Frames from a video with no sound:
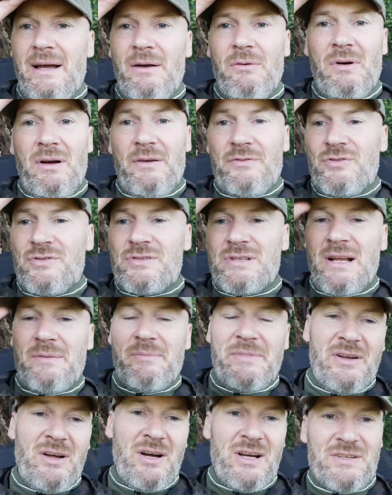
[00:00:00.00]
Well, I've just had
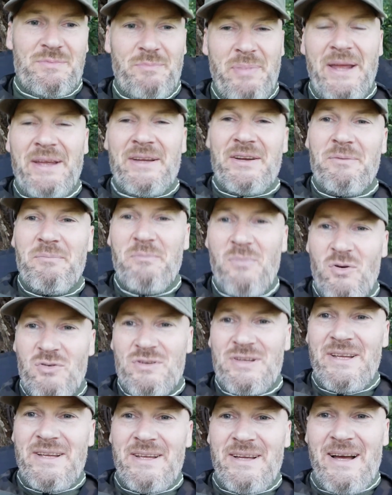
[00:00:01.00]
my nice bacon
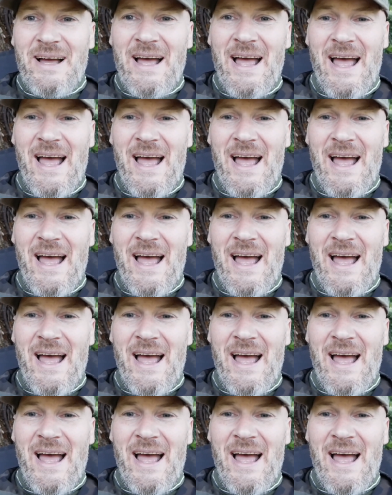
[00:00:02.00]
butty